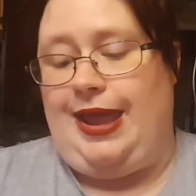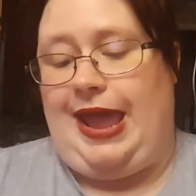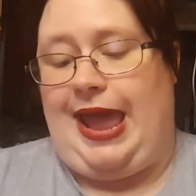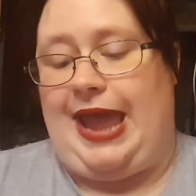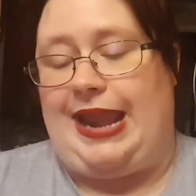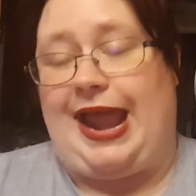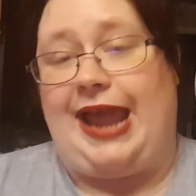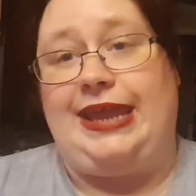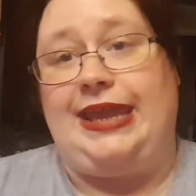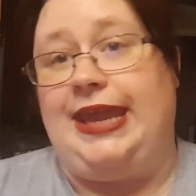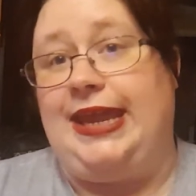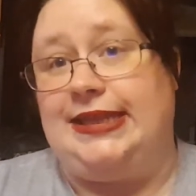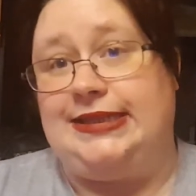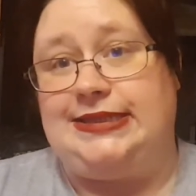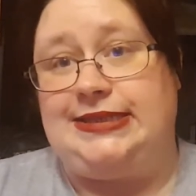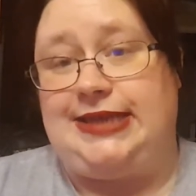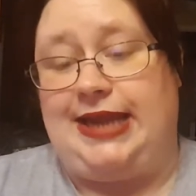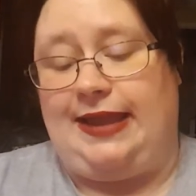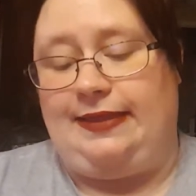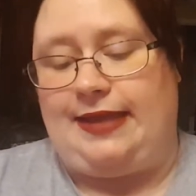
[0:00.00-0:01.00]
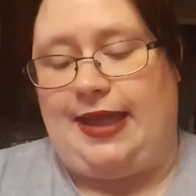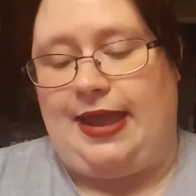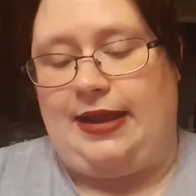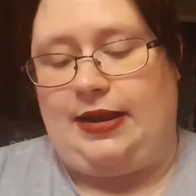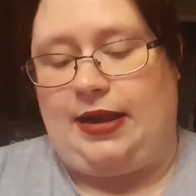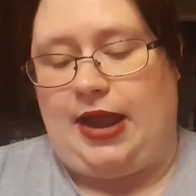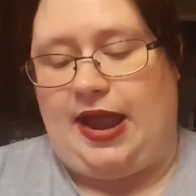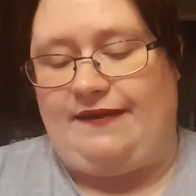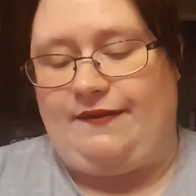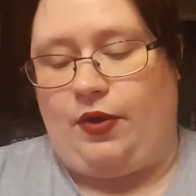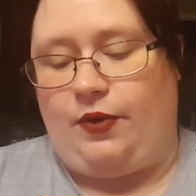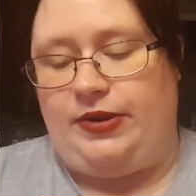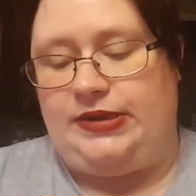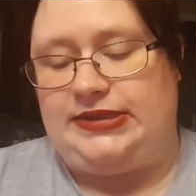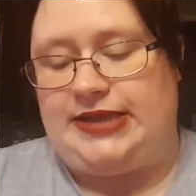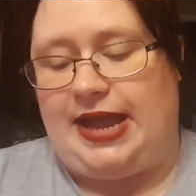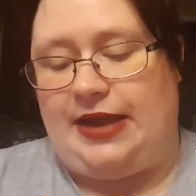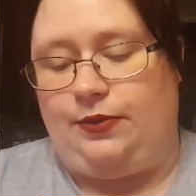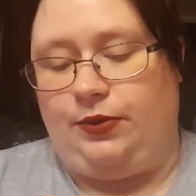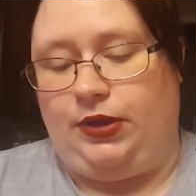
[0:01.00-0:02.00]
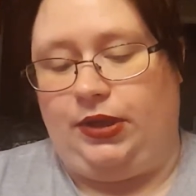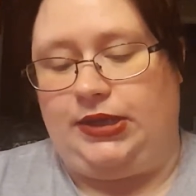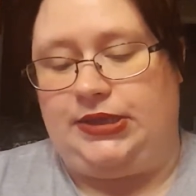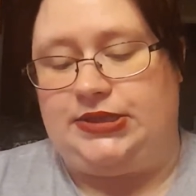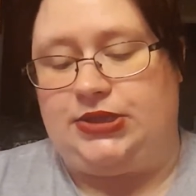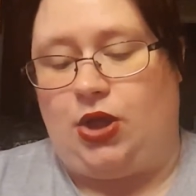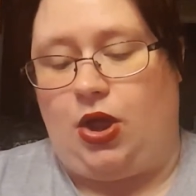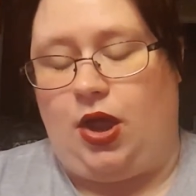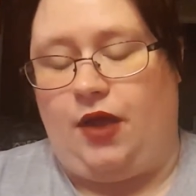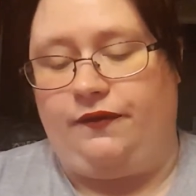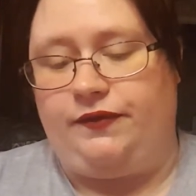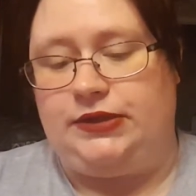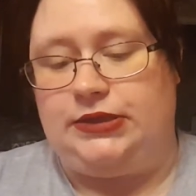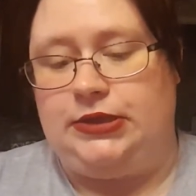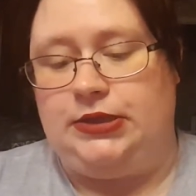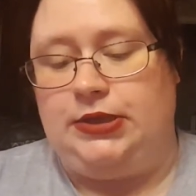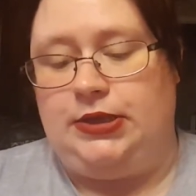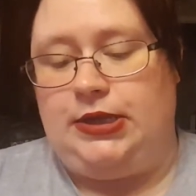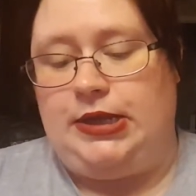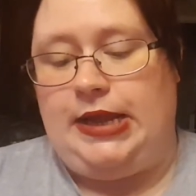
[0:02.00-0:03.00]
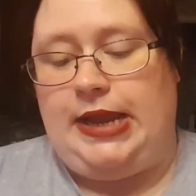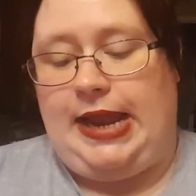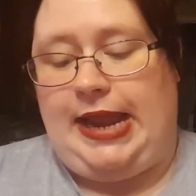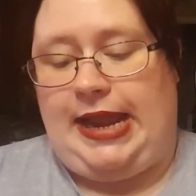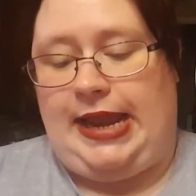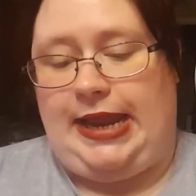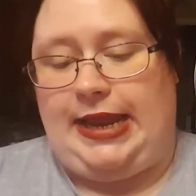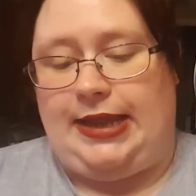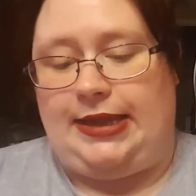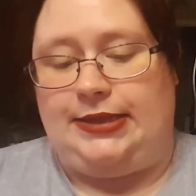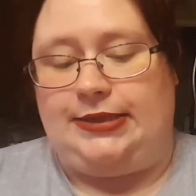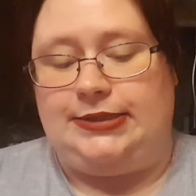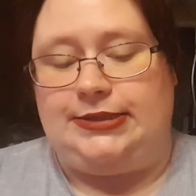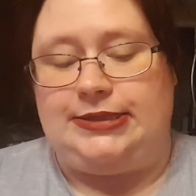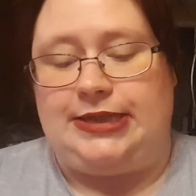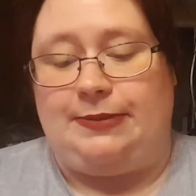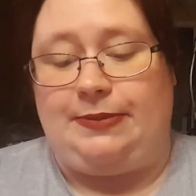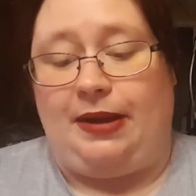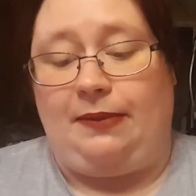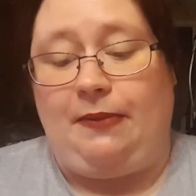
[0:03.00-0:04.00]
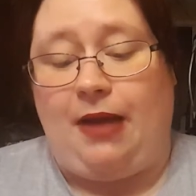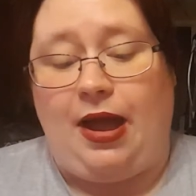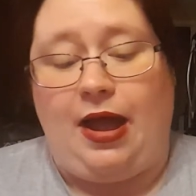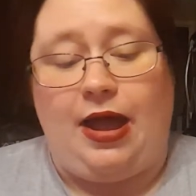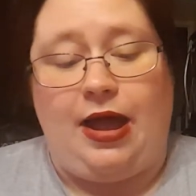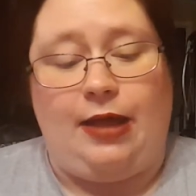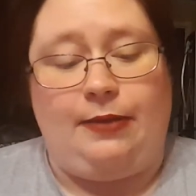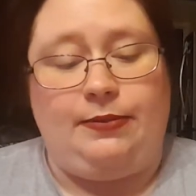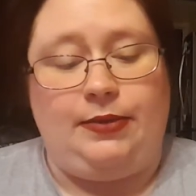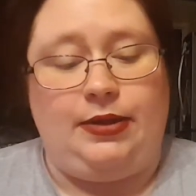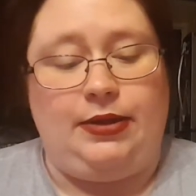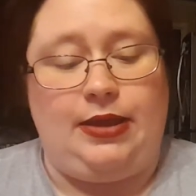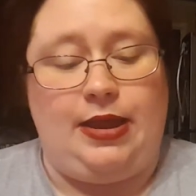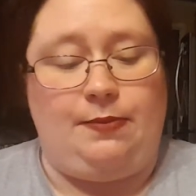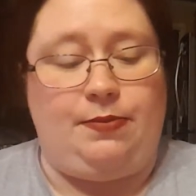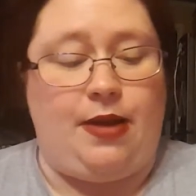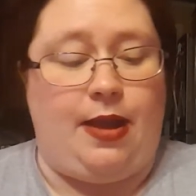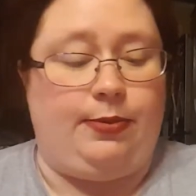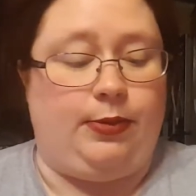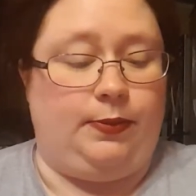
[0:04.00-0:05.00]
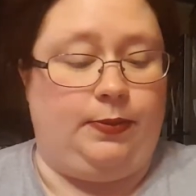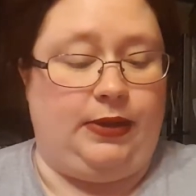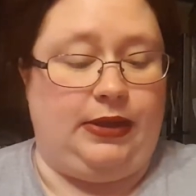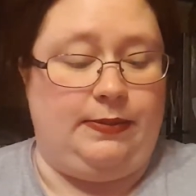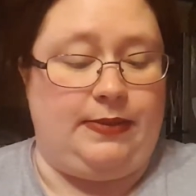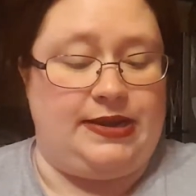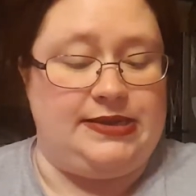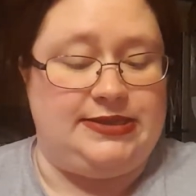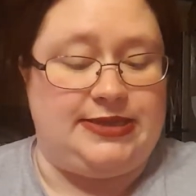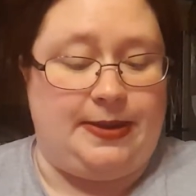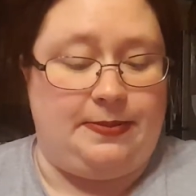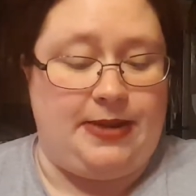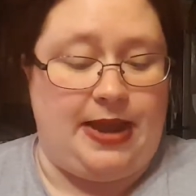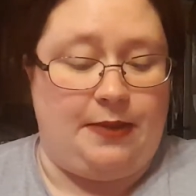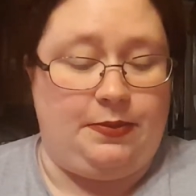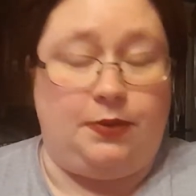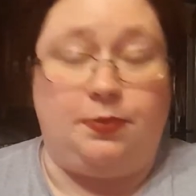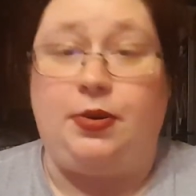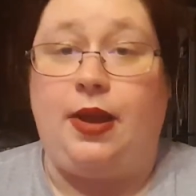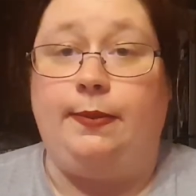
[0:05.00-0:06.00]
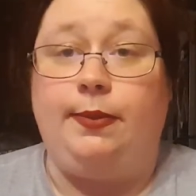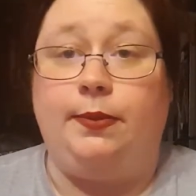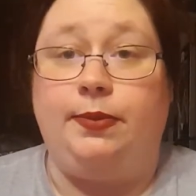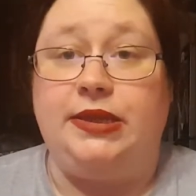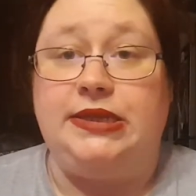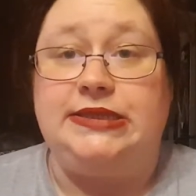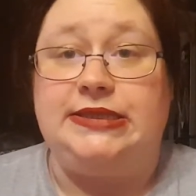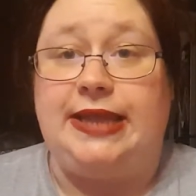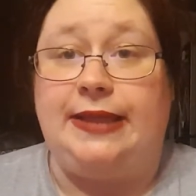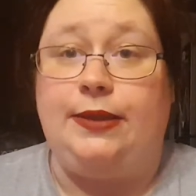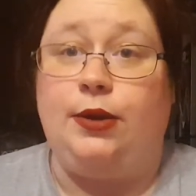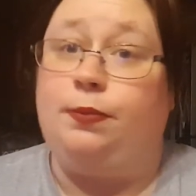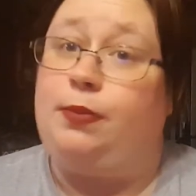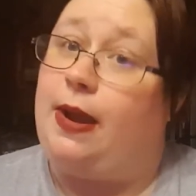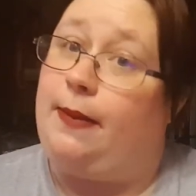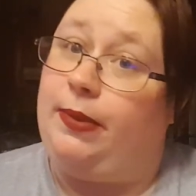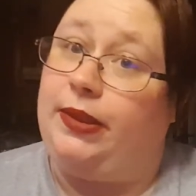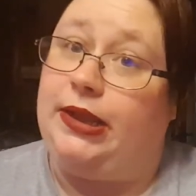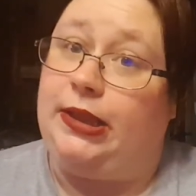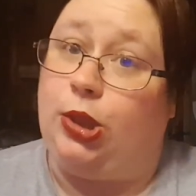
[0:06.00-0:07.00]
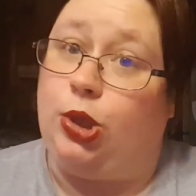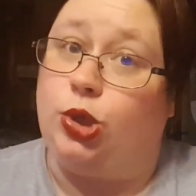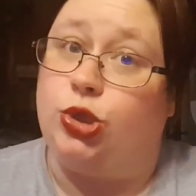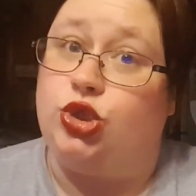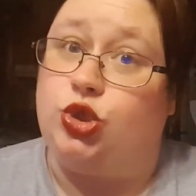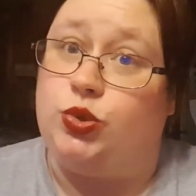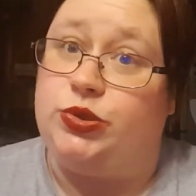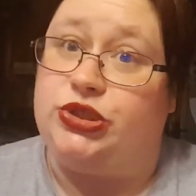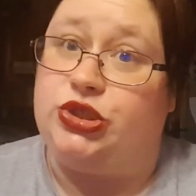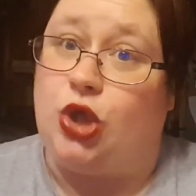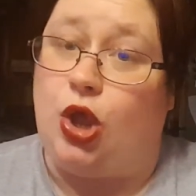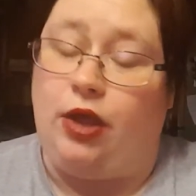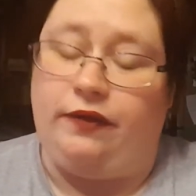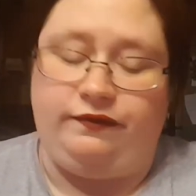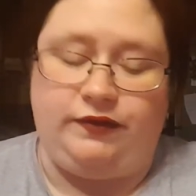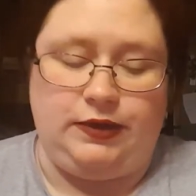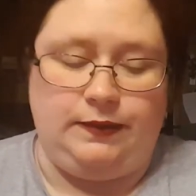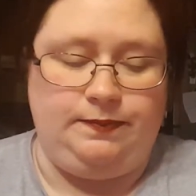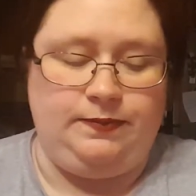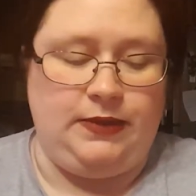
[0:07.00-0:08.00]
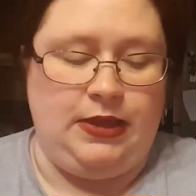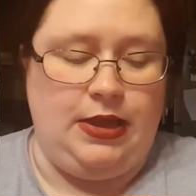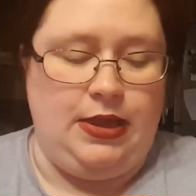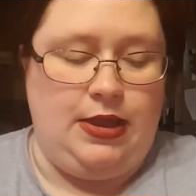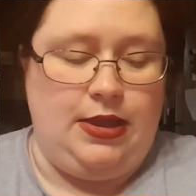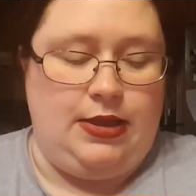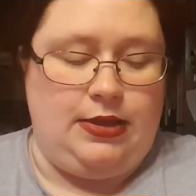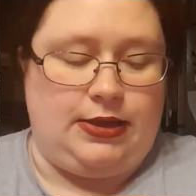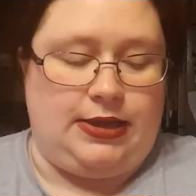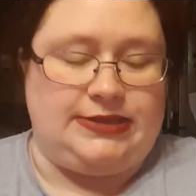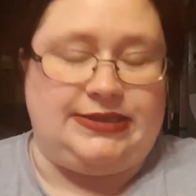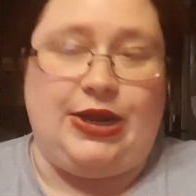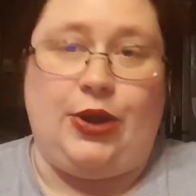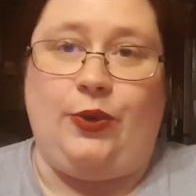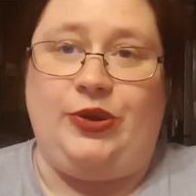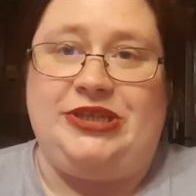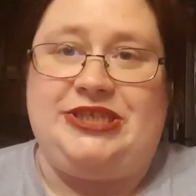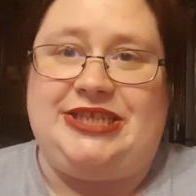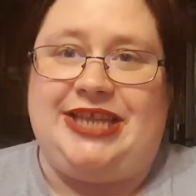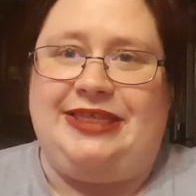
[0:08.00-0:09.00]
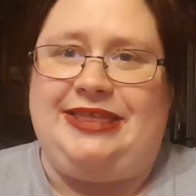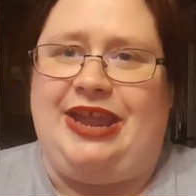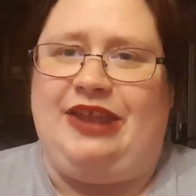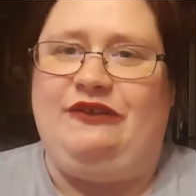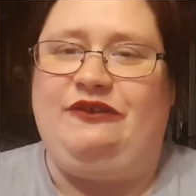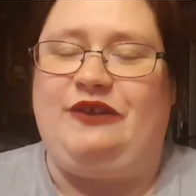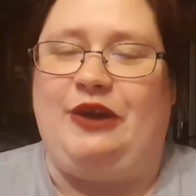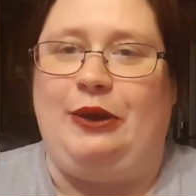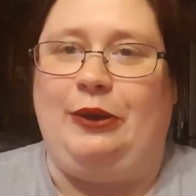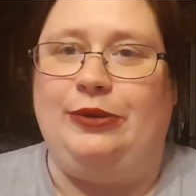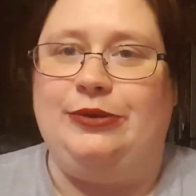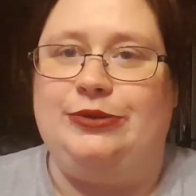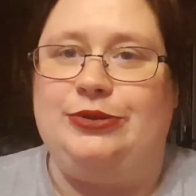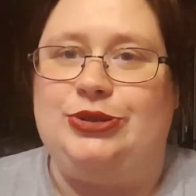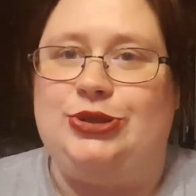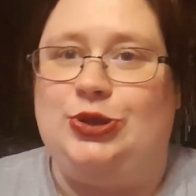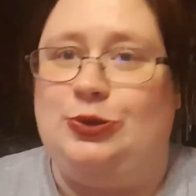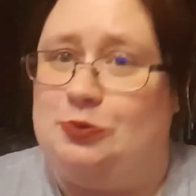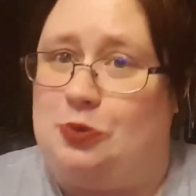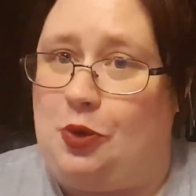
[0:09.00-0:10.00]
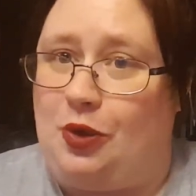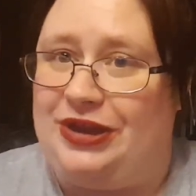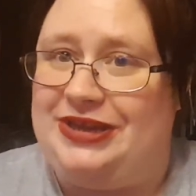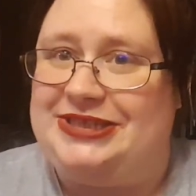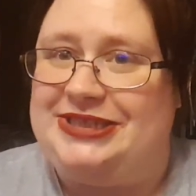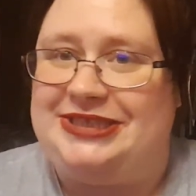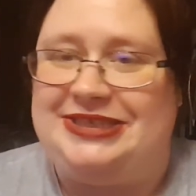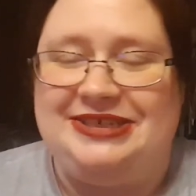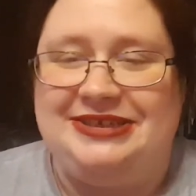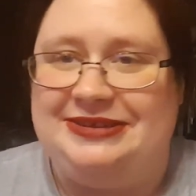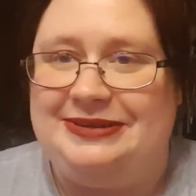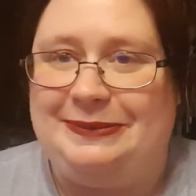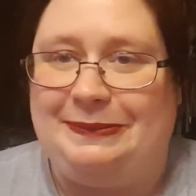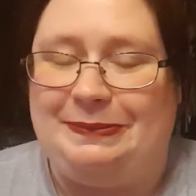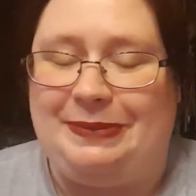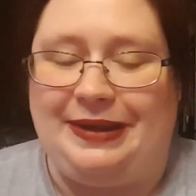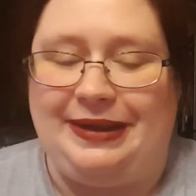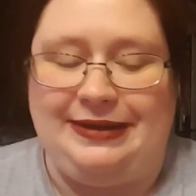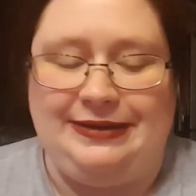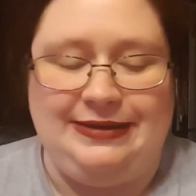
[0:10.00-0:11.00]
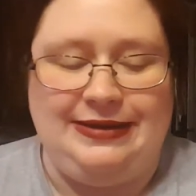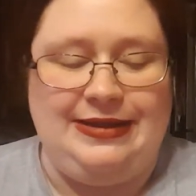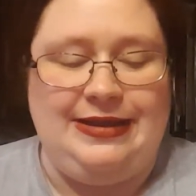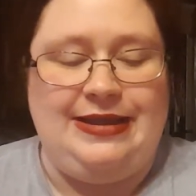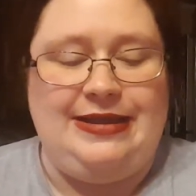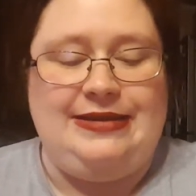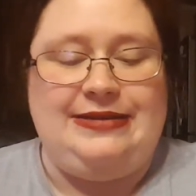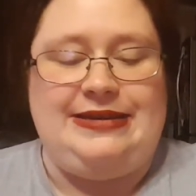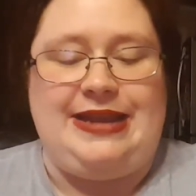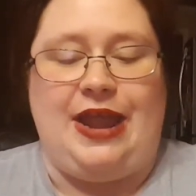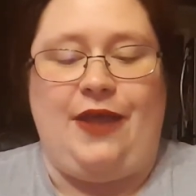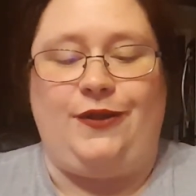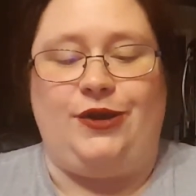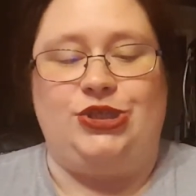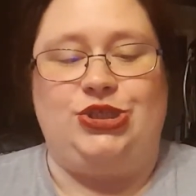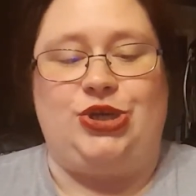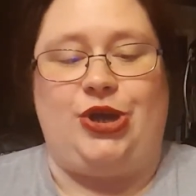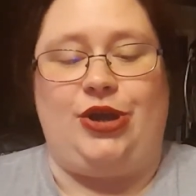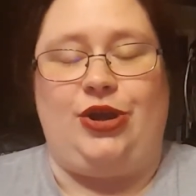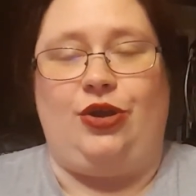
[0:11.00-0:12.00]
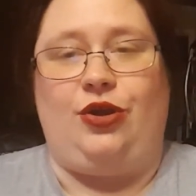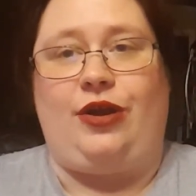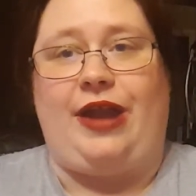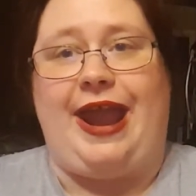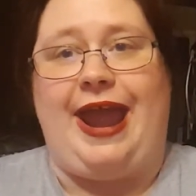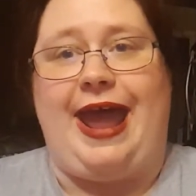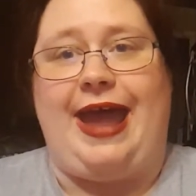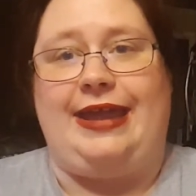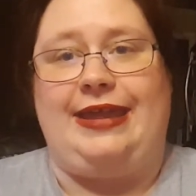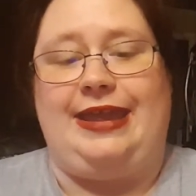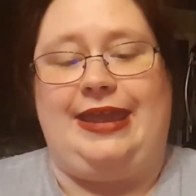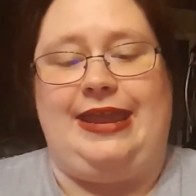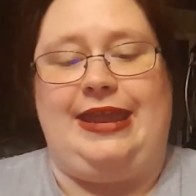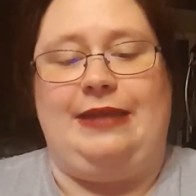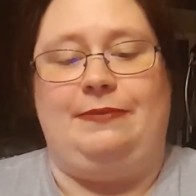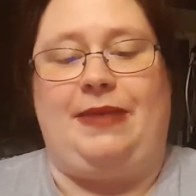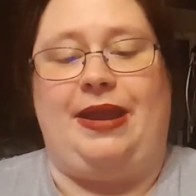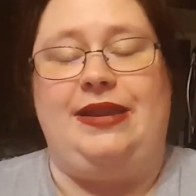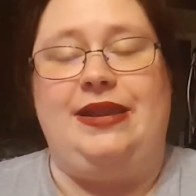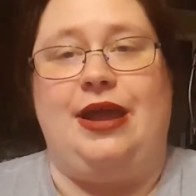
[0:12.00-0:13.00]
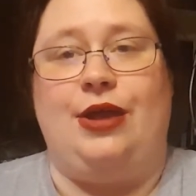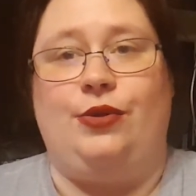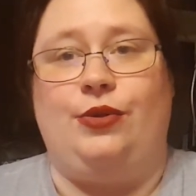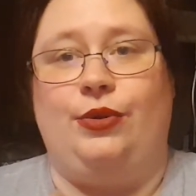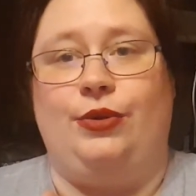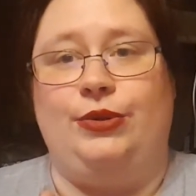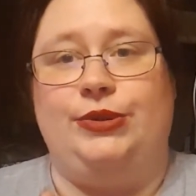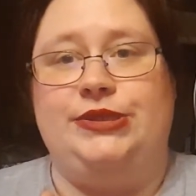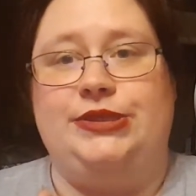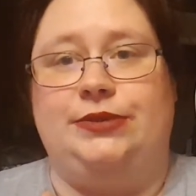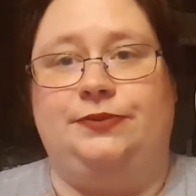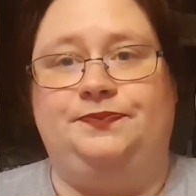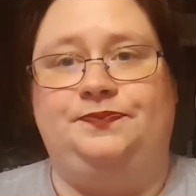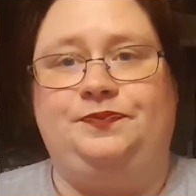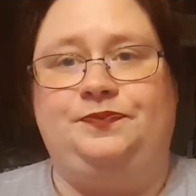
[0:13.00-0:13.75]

and I can't stand that. I've always had really soft hands, and my mom and probably my stepdad would probably say they're probably a little too soft because they always said they felt too moist. But now they're starting to crack, and my knuckles